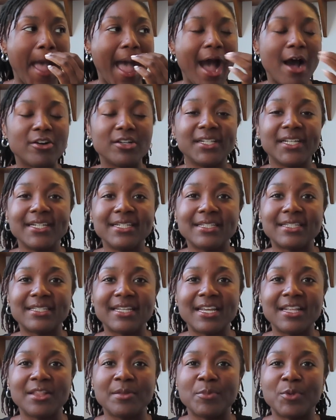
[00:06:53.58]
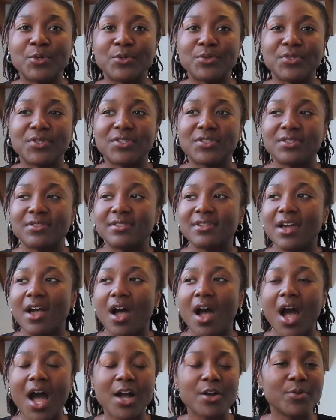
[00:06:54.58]
outlets in the most
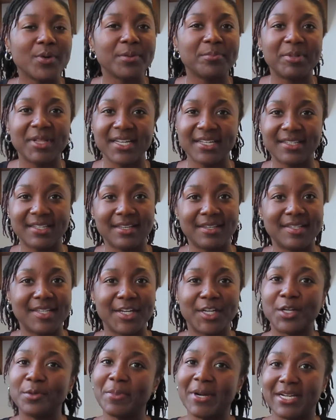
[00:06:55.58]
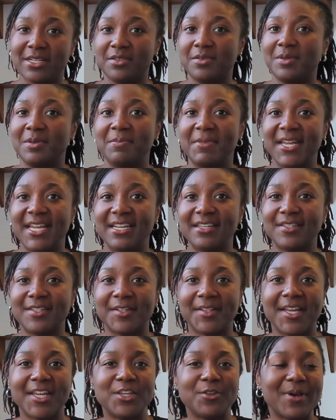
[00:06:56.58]
awkward places there could possibly be.
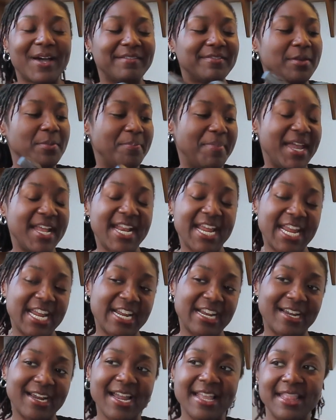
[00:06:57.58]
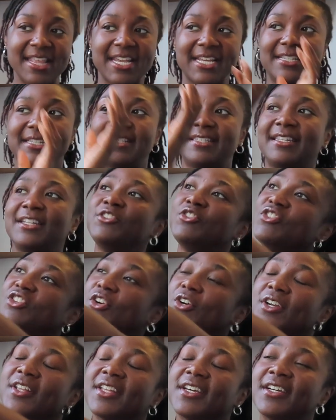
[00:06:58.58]
So like you'll have the bed here and the
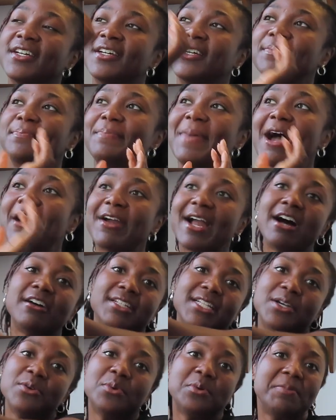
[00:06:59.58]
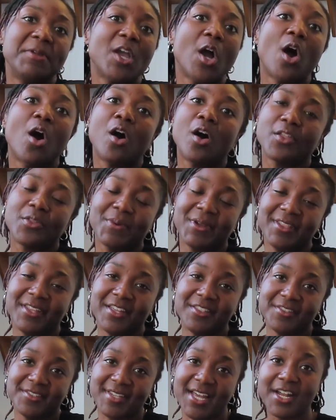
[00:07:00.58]
the power outlet will be all the way on
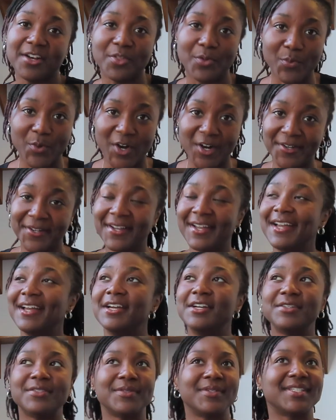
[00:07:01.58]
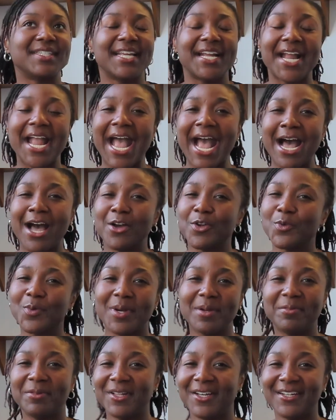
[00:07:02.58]
the other side of the wall. So it's like, how do
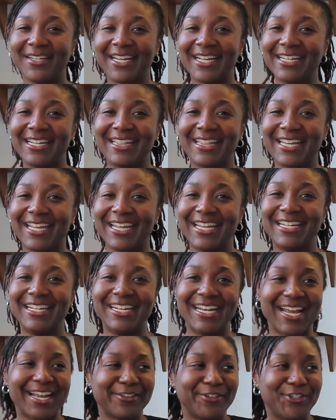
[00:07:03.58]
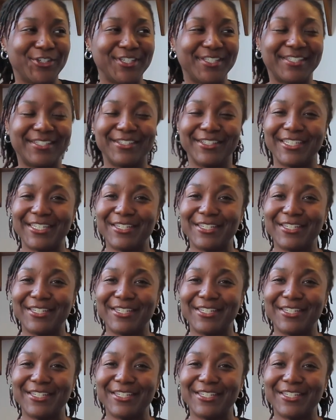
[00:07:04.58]
I plug anything in and actually still